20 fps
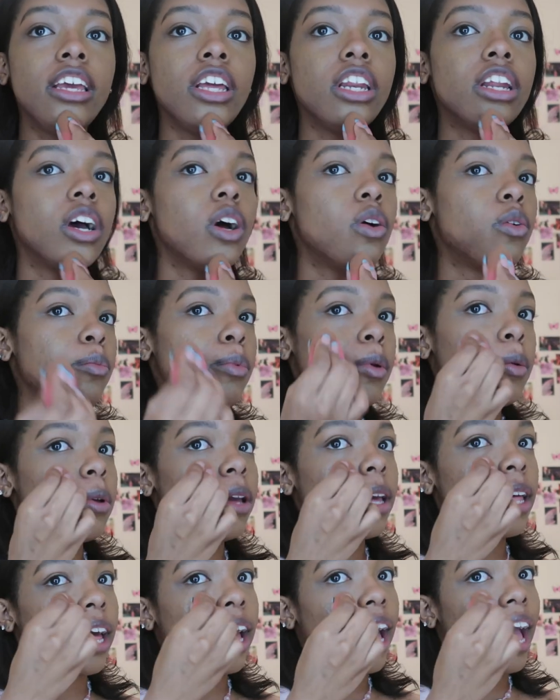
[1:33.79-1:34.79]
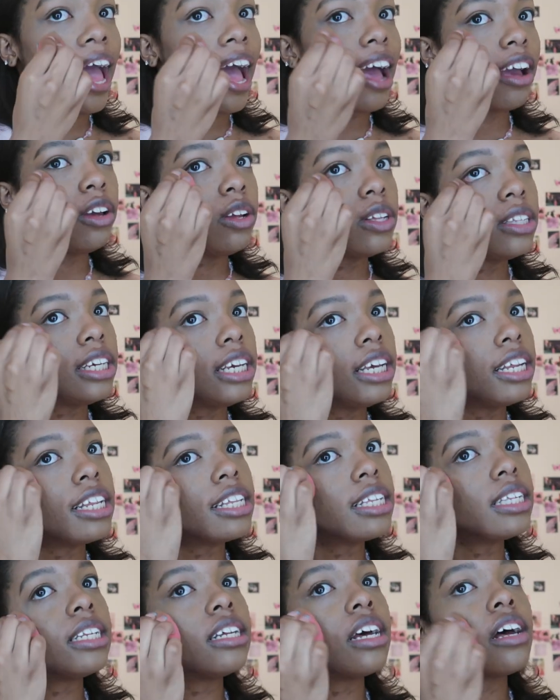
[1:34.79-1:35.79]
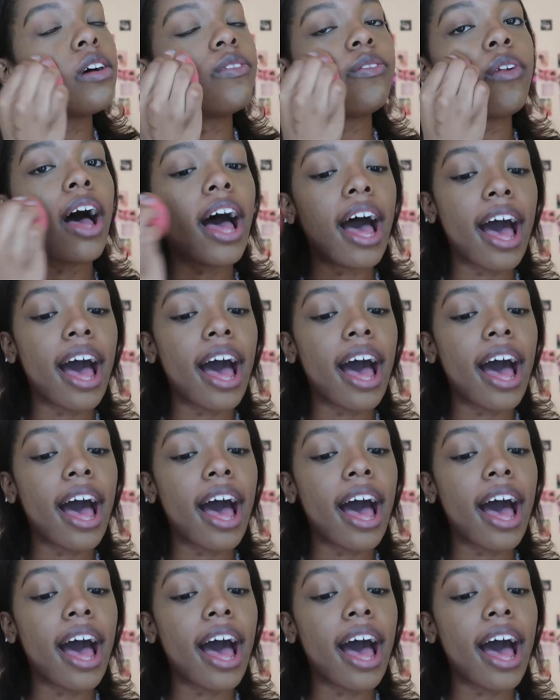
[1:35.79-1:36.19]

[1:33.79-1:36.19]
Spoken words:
you know, when people get like Accutane and stuff.